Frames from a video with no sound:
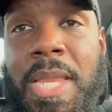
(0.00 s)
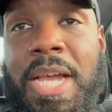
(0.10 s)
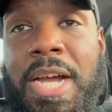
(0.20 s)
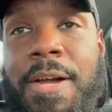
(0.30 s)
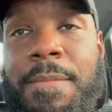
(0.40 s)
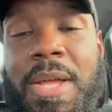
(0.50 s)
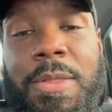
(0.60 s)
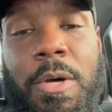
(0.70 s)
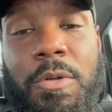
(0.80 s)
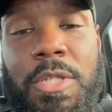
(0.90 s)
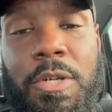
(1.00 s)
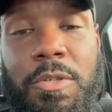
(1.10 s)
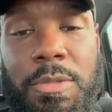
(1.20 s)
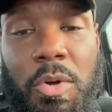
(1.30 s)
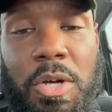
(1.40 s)
um, and those
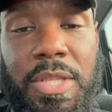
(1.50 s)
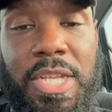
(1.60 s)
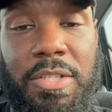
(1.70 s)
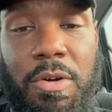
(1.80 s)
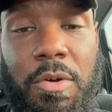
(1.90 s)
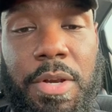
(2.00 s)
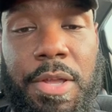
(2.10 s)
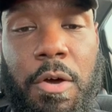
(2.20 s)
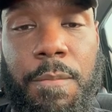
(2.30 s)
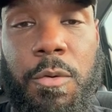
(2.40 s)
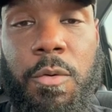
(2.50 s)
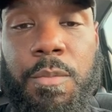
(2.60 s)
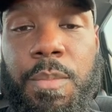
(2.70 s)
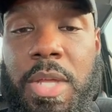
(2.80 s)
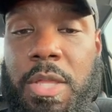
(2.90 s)
little small things are going to help
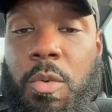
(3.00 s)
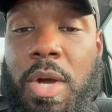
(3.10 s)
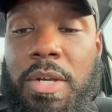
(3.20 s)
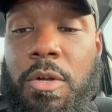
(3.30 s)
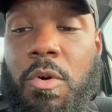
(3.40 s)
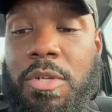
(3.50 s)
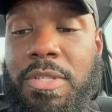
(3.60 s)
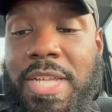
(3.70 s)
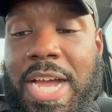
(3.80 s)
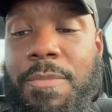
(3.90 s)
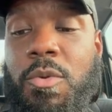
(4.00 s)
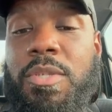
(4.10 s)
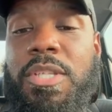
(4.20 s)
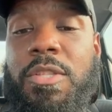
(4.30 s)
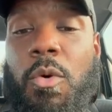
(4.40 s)
you. And throughout the course of time, you will
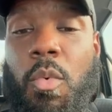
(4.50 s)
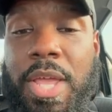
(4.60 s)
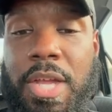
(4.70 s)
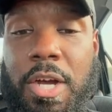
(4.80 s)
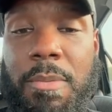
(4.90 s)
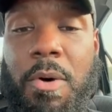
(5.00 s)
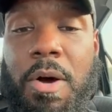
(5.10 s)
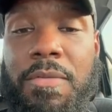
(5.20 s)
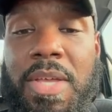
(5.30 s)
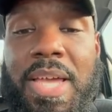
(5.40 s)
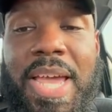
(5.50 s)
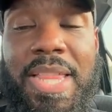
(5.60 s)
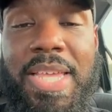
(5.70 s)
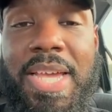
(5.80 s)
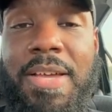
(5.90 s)
see the weight come off.
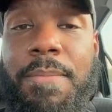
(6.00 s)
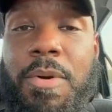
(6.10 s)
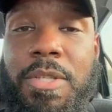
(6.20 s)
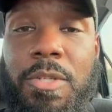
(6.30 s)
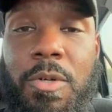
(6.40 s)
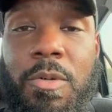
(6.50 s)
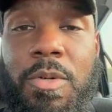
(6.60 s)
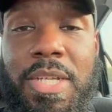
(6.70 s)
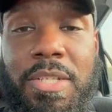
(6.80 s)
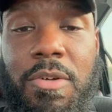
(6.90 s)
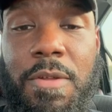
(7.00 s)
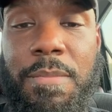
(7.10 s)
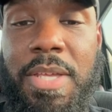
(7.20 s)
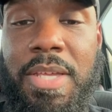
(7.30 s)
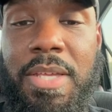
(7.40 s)
And then pretty soon, it's going to
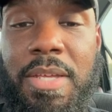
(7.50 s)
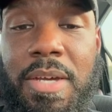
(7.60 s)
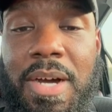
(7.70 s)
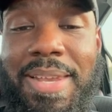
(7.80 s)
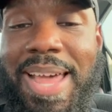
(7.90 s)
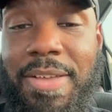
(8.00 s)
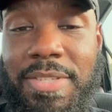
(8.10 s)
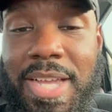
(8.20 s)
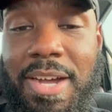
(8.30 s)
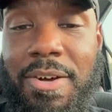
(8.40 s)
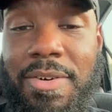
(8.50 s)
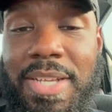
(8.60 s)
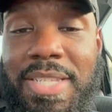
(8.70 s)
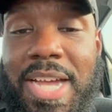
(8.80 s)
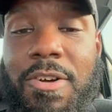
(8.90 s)
be a lifestyle.
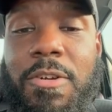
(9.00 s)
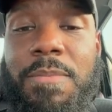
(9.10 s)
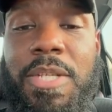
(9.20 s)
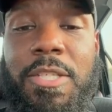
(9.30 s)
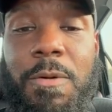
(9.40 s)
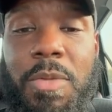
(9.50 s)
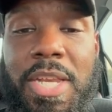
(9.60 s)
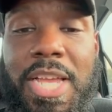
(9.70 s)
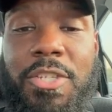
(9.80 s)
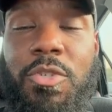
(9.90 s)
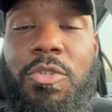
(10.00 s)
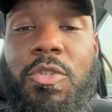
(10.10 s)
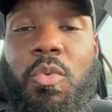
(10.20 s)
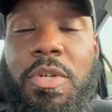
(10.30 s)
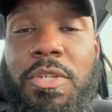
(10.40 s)
It's not going to be something that you
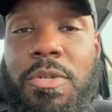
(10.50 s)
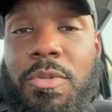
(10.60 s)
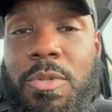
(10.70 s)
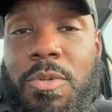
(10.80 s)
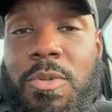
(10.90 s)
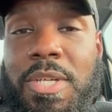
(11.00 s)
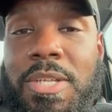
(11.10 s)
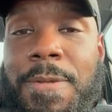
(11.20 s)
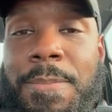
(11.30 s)
just want to do so you can